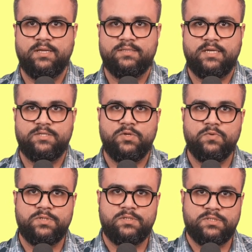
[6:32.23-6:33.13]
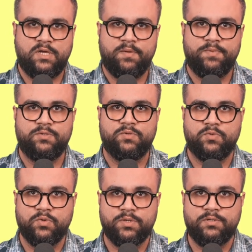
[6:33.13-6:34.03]
that users type into
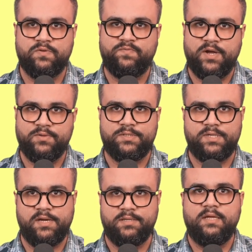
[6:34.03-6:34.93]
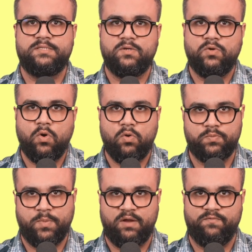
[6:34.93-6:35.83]
Google to find your site. It's a
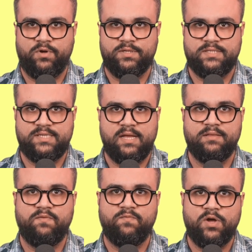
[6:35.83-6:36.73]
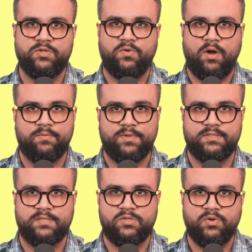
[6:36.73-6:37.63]
goldmine for understanding what your
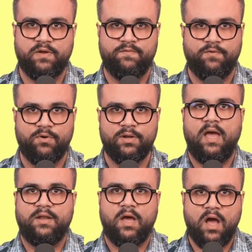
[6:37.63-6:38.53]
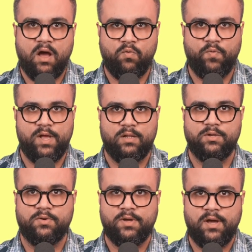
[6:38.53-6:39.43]
audience is looking for and how well
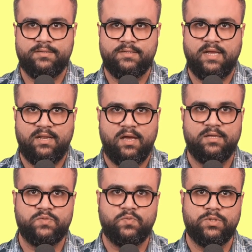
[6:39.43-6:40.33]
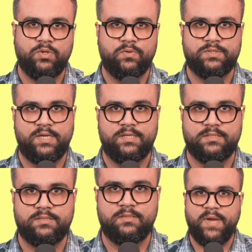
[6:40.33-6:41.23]
your content aligns with those
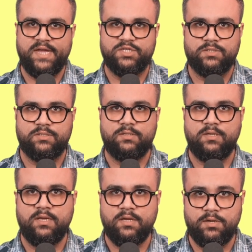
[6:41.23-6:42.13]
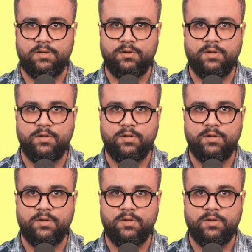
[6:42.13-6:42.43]
needs. Pages. Here,